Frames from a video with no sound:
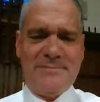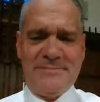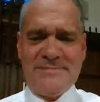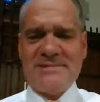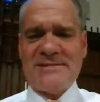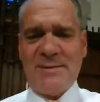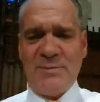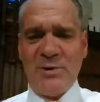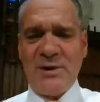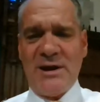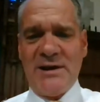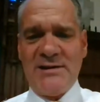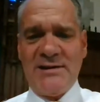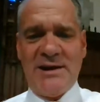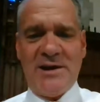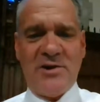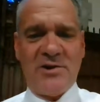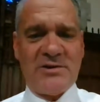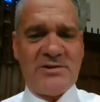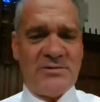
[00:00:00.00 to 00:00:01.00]
somewhat
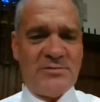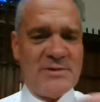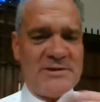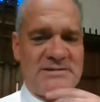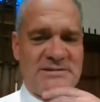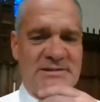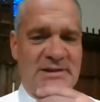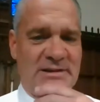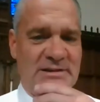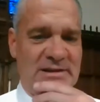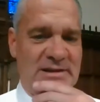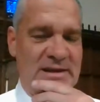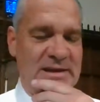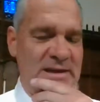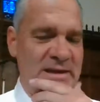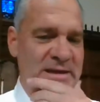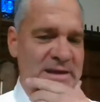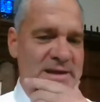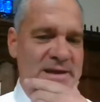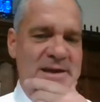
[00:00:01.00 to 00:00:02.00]
uncharacteristically,
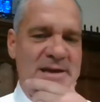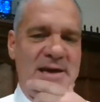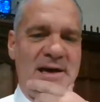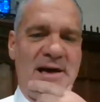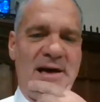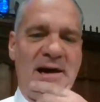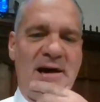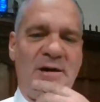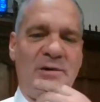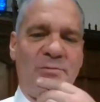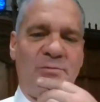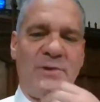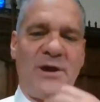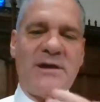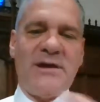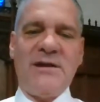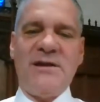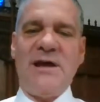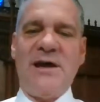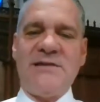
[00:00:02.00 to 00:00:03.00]

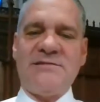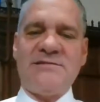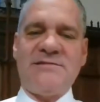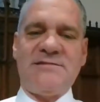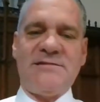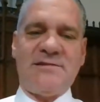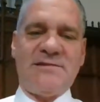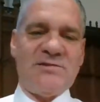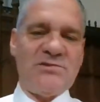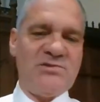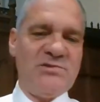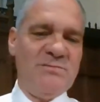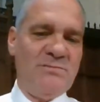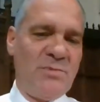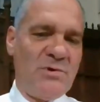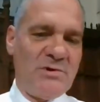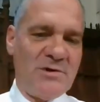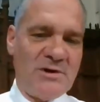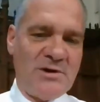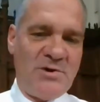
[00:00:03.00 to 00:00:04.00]
recognizes that there's
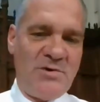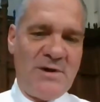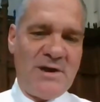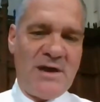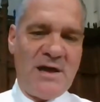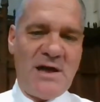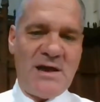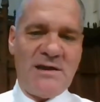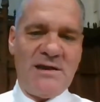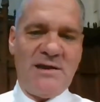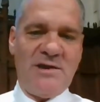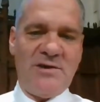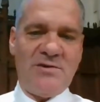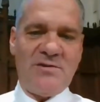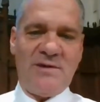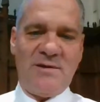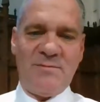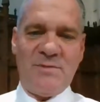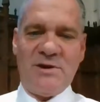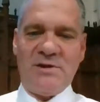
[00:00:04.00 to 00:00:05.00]
more going on here
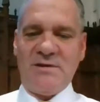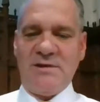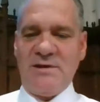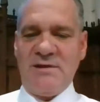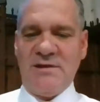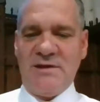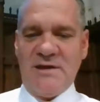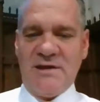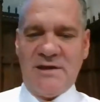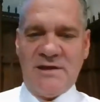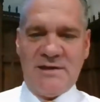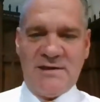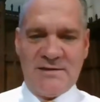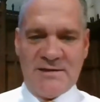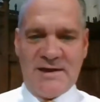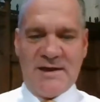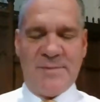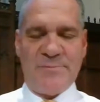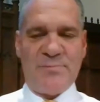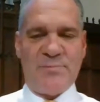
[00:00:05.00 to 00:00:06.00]
than merely the
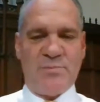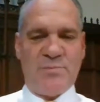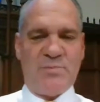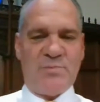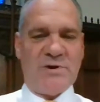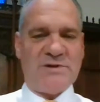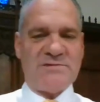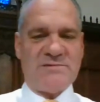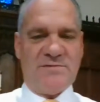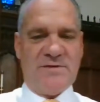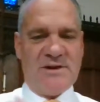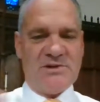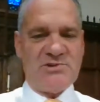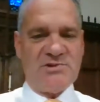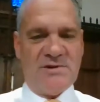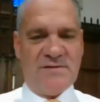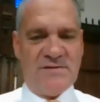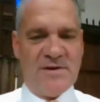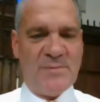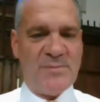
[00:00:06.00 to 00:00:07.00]

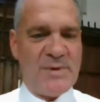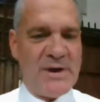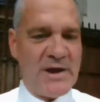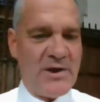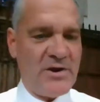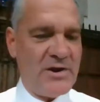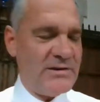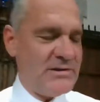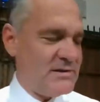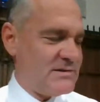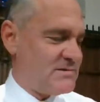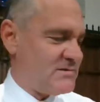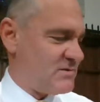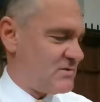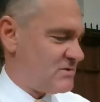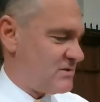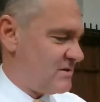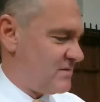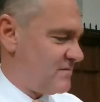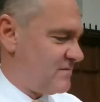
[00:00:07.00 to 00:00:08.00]
preservation of empire and the
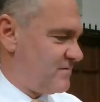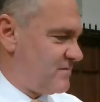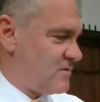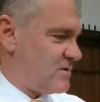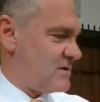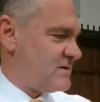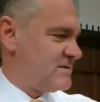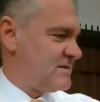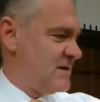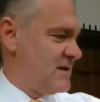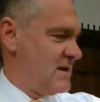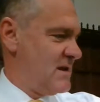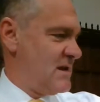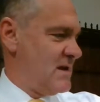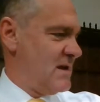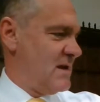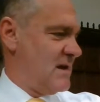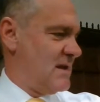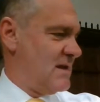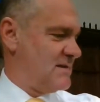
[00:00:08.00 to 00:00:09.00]
assertion of force.
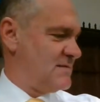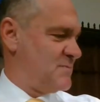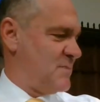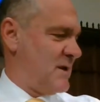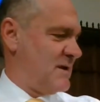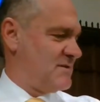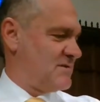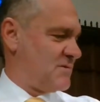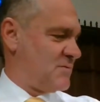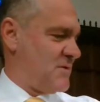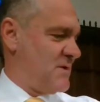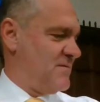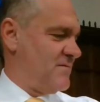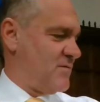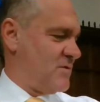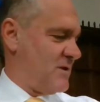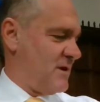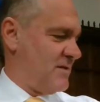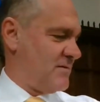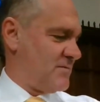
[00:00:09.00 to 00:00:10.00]
This page
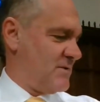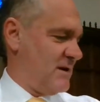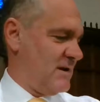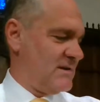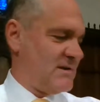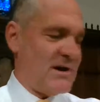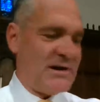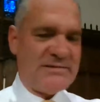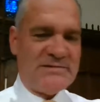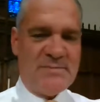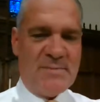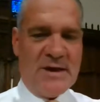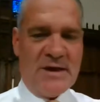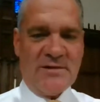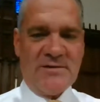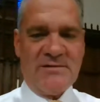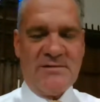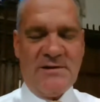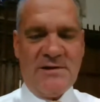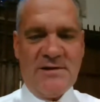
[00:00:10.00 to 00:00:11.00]
343 talks
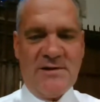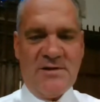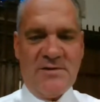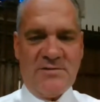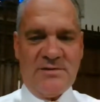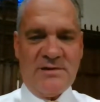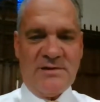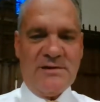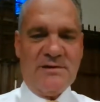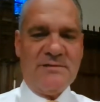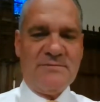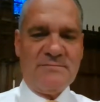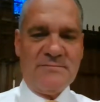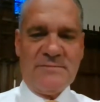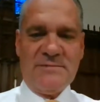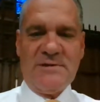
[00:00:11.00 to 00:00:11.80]
about, the